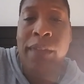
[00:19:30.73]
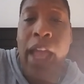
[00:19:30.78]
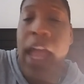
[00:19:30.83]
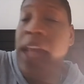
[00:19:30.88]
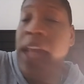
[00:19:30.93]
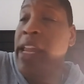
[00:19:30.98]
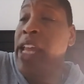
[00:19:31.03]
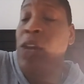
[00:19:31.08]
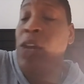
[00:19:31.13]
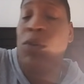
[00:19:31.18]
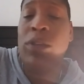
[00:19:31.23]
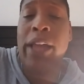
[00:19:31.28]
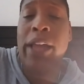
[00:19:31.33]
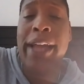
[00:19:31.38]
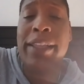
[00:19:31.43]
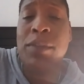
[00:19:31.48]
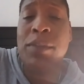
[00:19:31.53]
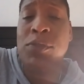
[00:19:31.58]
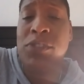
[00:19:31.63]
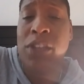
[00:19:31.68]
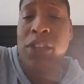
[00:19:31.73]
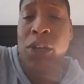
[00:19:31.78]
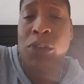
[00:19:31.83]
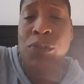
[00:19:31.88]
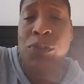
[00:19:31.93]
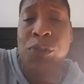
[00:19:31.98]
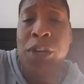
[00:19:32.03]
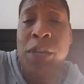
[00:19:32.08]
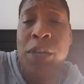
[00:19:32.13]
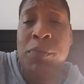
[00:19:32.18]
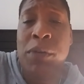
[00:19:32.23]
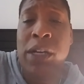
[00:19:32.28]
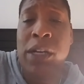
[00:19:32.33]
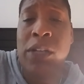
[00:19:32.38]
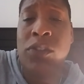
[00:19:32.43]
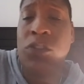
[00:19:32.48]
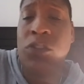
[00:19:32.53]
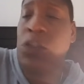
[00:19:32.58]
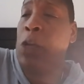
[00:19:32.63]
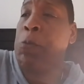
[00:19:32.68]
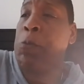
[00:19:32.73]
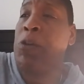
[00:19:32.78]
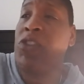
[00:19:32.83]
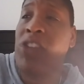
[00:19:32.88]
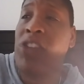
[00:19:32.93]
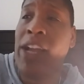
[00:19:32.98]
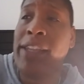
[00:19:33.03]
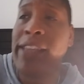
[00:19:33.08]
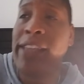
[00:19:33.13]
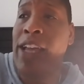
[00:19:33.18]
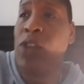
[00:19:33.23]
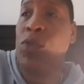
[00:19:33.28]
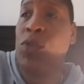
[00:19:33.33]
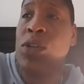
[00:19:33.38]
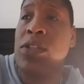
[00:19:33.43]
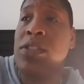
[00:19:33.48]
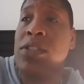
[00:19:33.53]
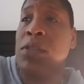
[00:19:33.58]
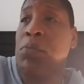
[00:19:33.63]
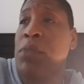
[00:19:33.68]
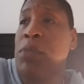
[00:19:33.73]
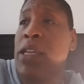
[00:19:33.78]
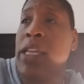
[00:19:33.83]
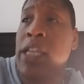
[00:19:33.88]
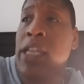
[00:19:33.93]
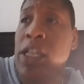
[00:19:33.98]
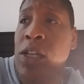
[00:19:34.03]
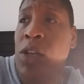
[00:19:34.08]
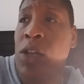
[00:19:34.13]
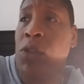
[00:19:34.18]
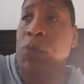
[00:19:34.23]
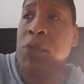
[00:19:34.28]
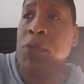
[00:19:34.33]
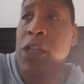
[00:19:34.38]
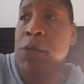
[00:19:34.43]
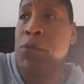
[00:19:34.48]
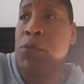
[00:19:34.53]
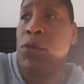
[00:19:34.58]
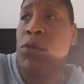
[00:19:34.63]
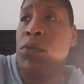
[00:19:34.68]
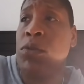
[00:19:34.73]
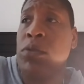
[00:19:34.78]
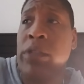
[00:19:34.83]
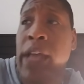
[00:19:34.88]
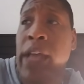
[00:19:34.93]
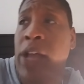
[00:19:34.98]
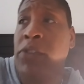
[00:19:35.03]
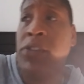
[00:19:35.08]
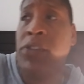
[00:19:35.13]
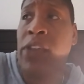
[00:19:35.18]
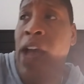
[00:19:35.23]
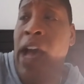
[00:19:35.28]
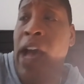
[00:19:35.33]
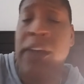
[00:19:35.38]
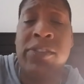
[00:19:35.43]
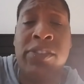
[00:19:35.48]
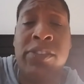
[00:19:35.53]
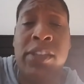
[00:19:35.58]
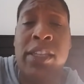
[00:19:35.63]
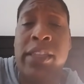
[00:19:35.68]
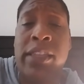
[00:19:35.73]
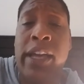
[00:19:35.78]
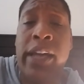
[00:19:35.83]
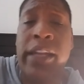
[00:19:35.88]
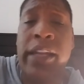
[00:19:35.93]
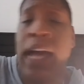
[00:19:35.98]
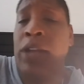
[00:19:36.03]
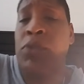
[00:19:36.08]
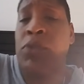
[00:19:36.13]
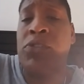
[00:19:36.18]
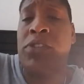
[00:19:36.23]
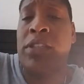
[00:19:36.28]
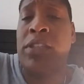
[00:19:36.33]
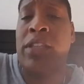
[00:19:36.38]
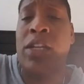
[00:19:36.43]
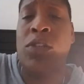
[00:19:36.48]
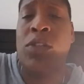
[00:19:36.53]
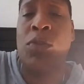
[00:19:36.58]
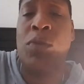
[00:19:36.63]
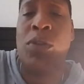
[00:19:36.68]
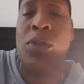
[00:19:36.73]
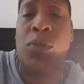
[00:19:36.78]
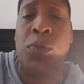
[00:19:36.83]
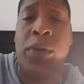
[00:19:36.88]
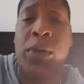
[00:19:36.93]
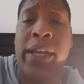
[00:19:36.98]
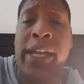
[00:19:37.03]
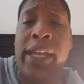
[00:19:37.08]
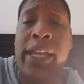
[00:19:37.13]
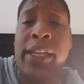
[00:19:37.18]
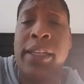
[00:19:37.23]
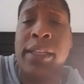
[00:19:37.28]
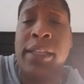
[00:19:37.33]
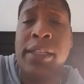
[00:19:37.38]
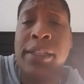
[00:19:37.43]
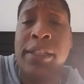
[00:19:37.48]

And they don't like themselves very much. So they project that on to me and other people. That's how I see that. I don't see that no other way.